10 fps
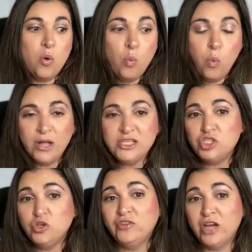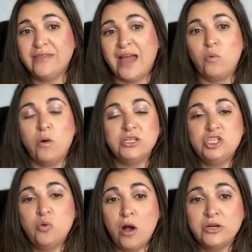Once you've done that, once
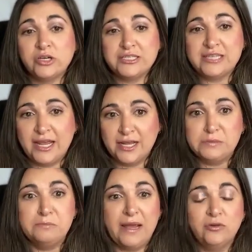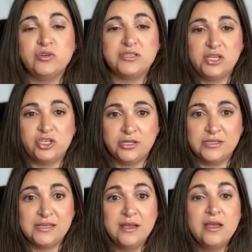you understand micro
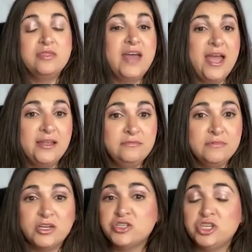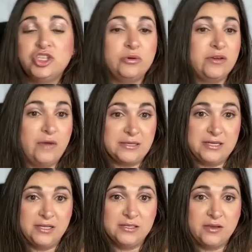decisions, then there's intuitive
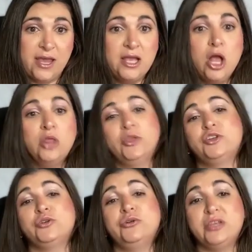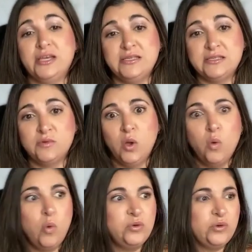resonance, okay? The truth is,
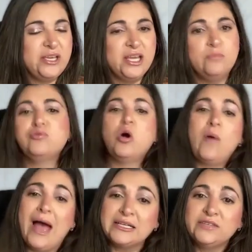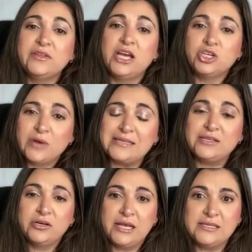when we can proactively address
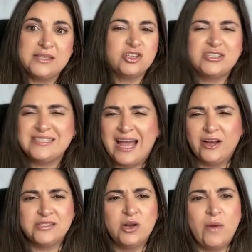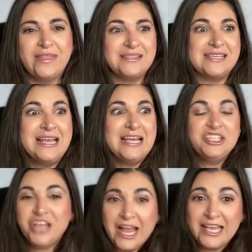their needs, their desires in a way that's
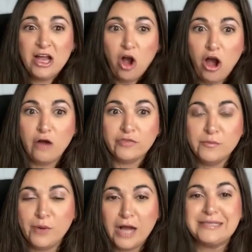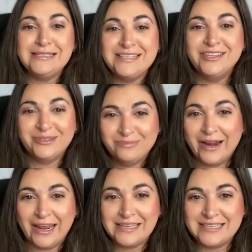checking off the boxes in their
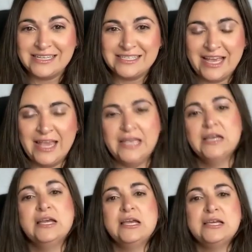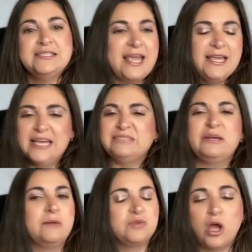brain, as I say, saying yes
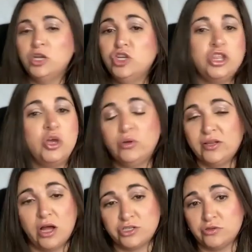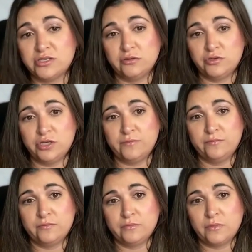becomes the only logical solution.
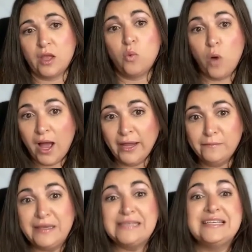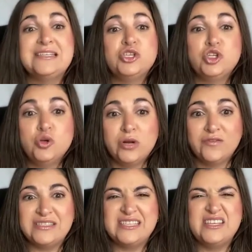Why? Because it's intuitive.
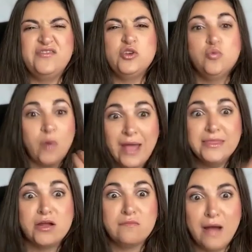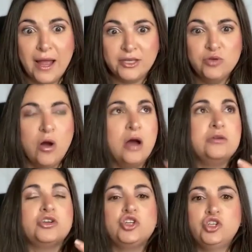It's as if you read their mind. You
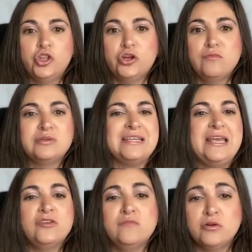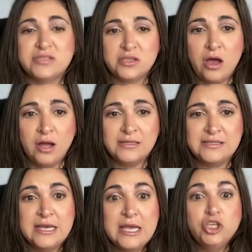understood their most innermost thoughts.
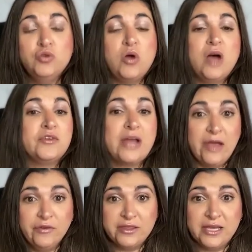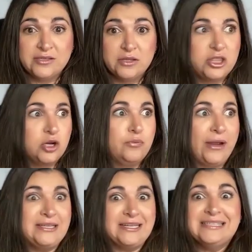You covered everything so that their
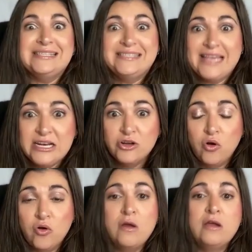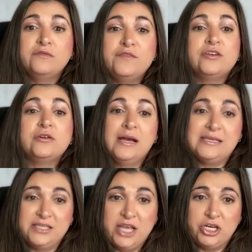brain didn't signal fear or
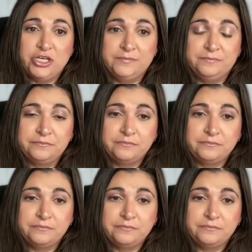hesitation.